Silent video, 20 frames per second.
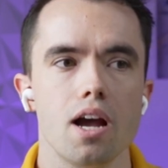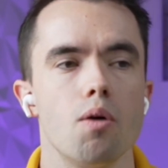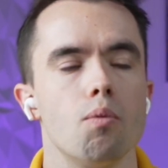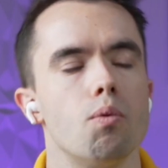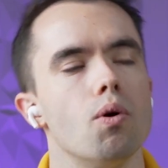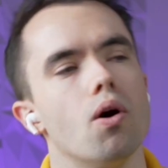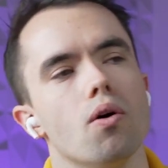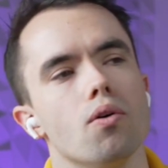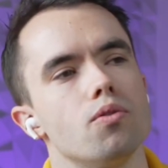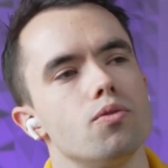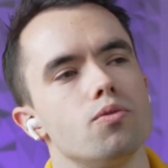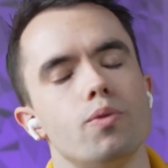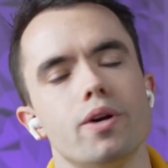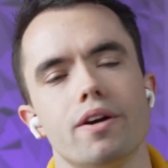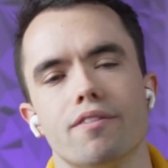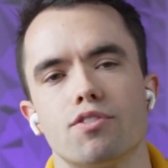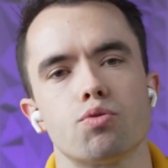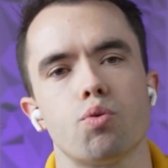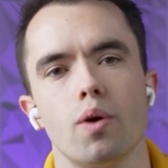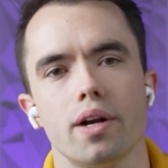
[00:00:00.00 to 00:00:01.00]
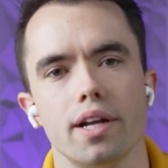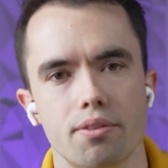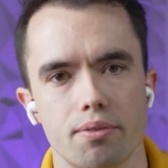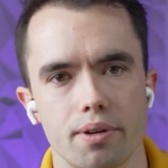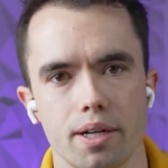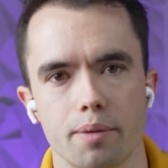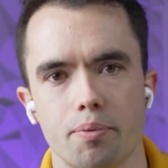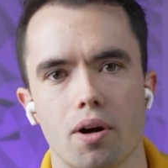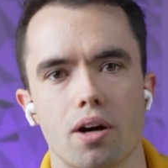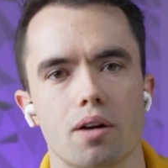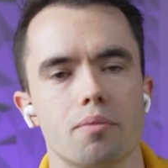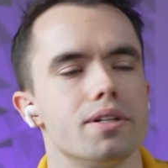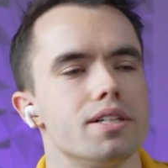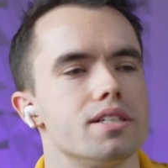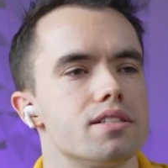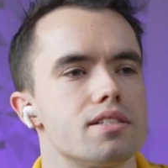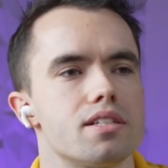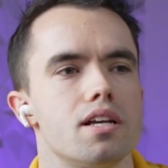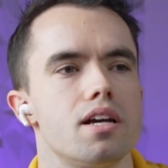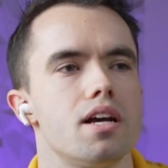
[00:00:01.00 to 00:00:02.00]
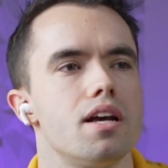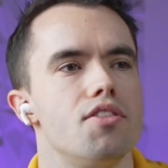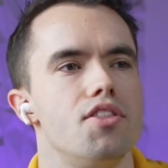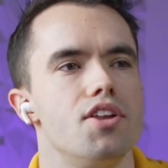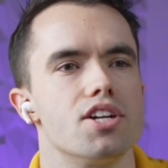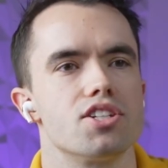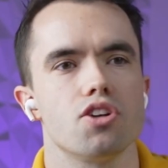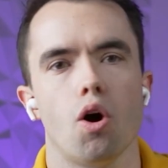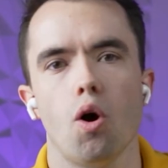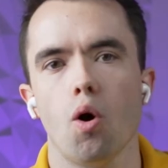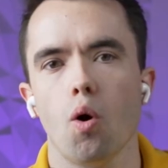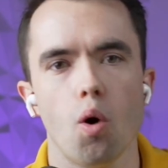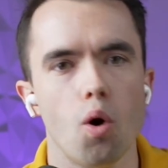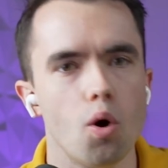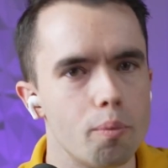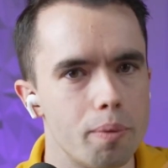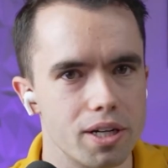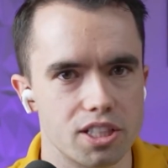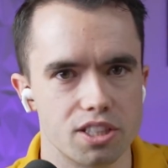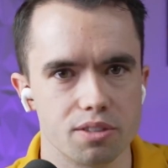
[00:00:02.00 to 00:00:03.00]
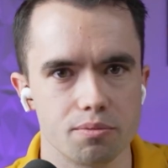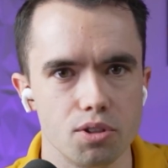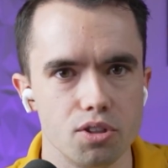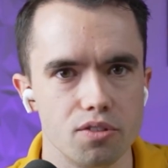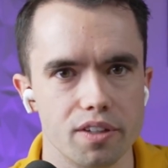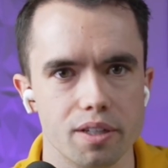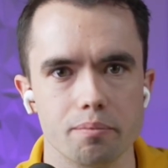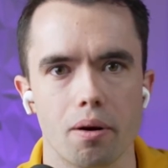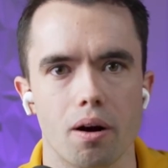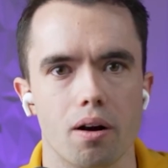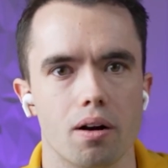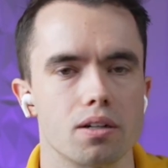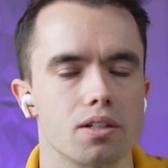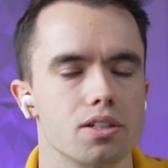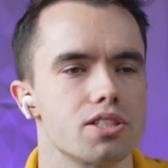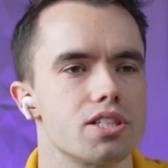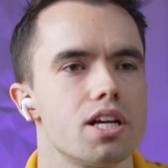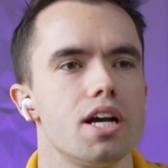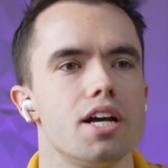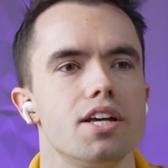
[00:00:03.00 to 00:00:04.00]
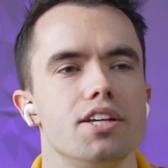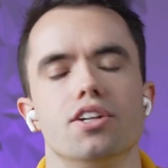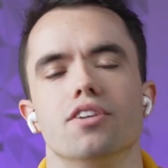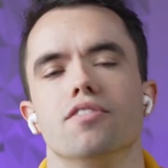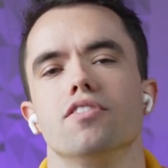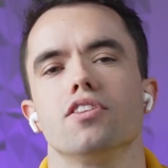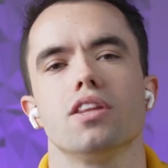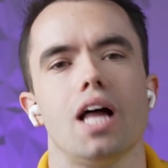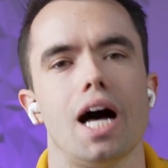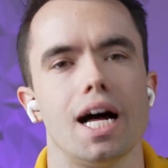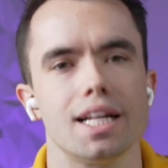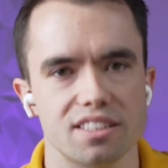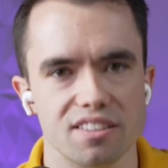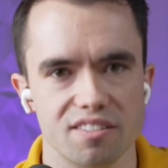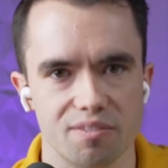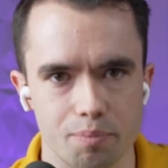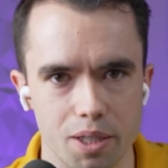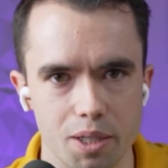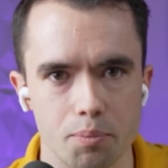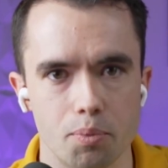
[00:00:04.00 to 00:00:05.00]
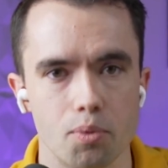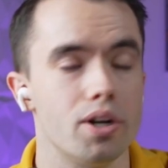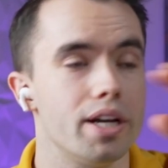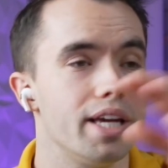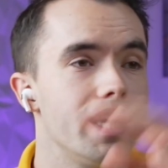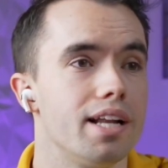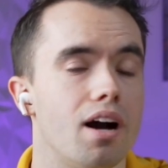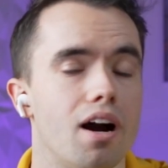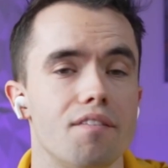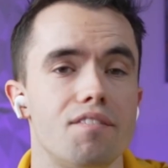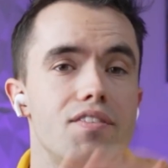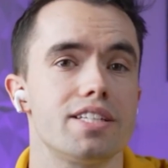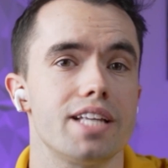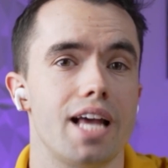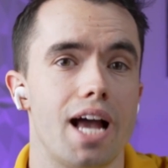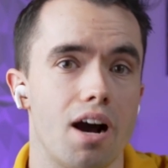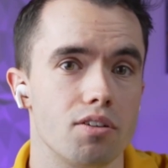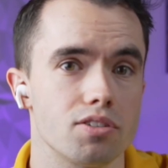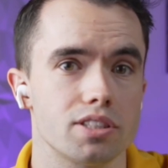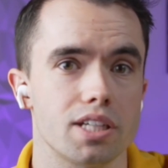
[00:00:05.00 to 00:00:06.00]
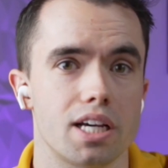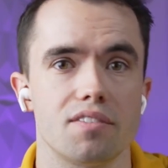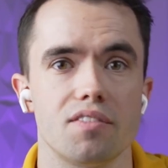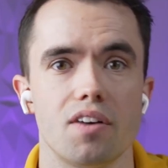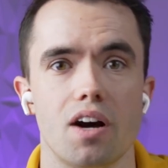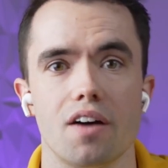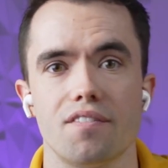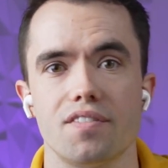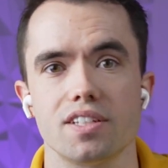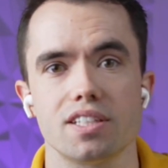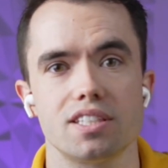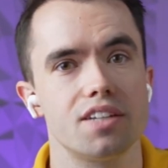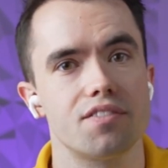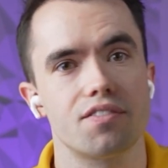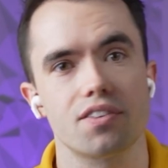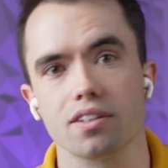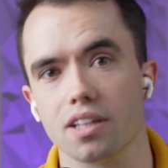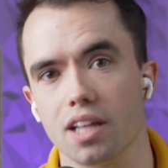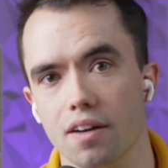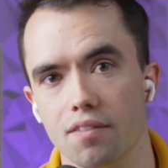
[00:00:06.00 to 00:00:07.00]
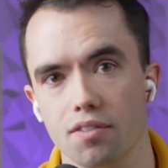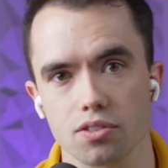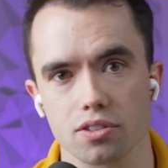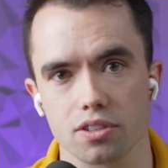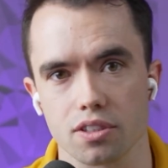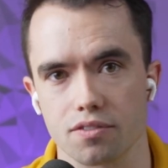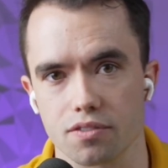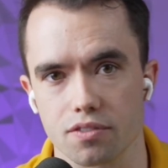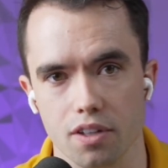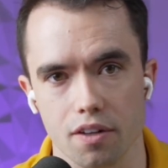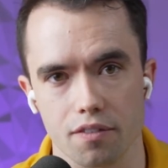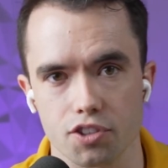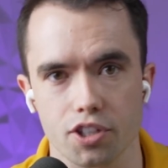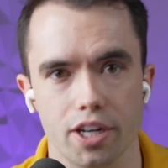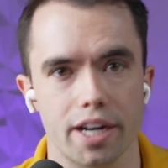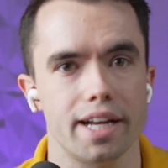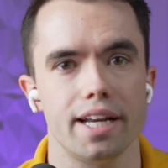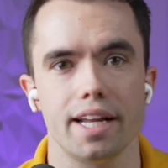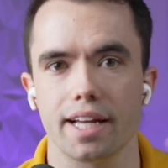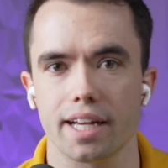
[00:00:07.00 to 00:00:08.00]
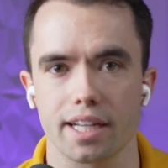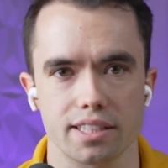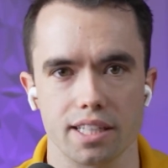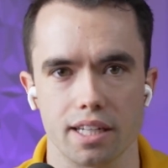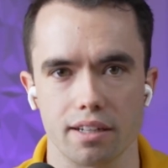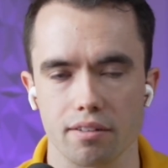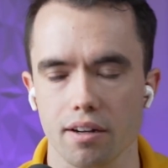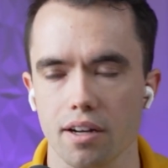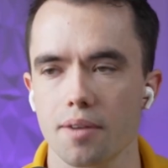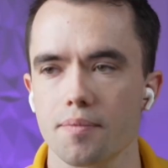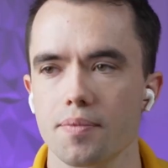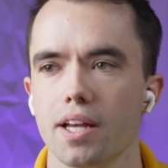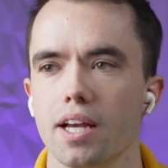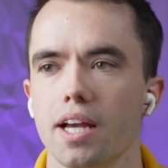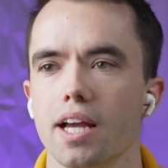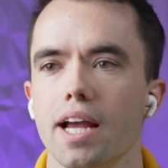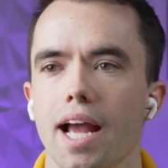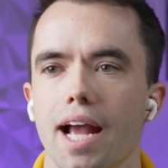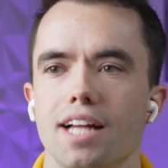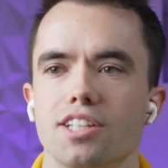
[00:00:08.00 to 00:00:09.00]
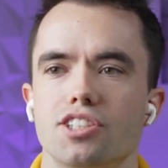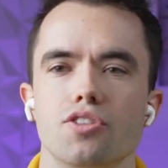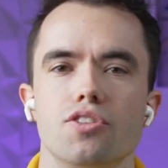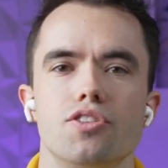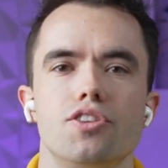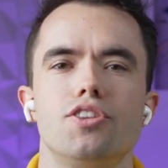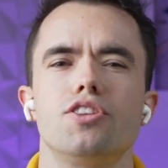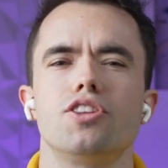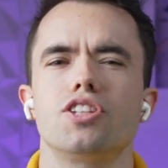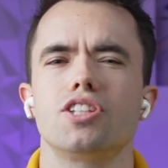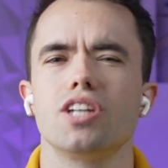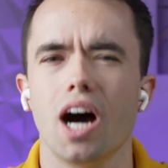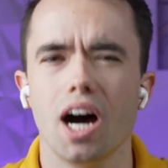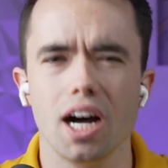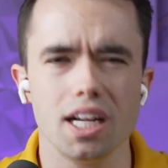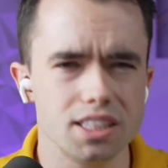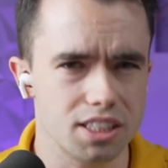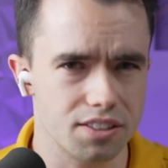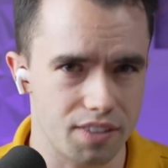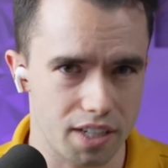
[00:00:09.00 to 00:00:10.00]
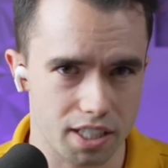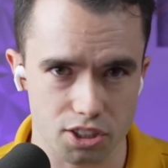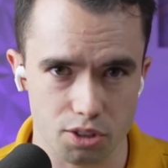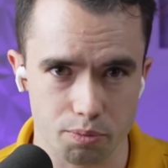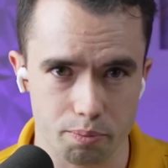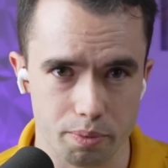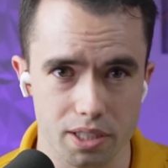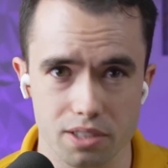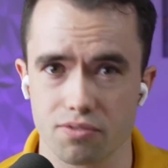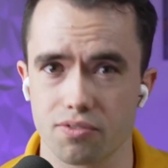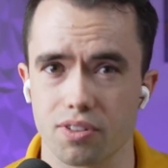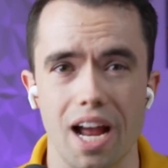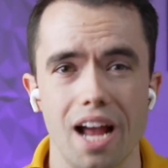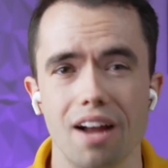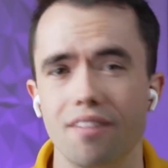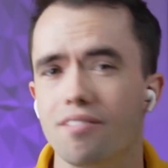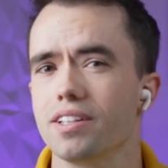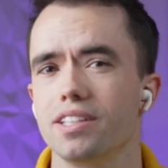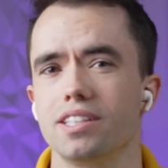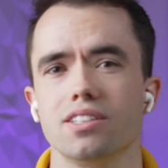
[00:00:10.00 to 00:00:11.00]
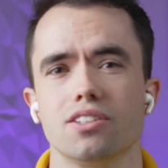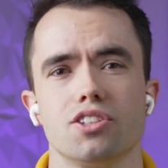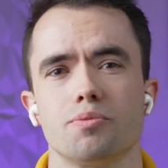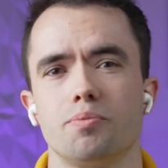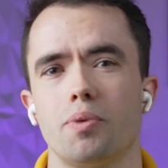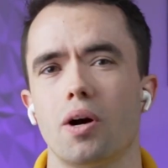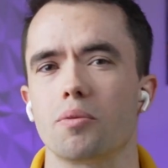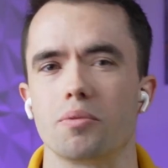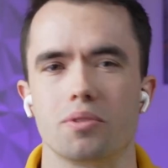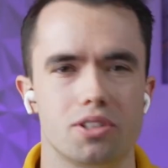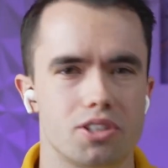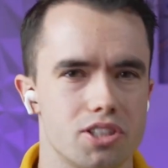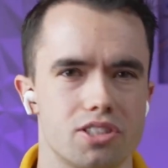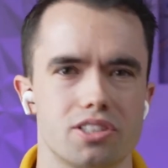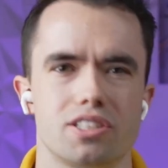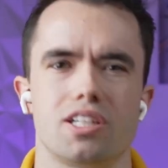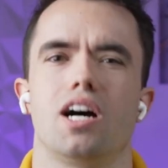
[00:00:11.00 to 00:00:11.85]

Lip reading: Well, we have 23 departments. There's a whole bunch of moving parts. You have lots of people in office, outside of office, different levels of training, etc. And so tons of SOPs for every single department. There's just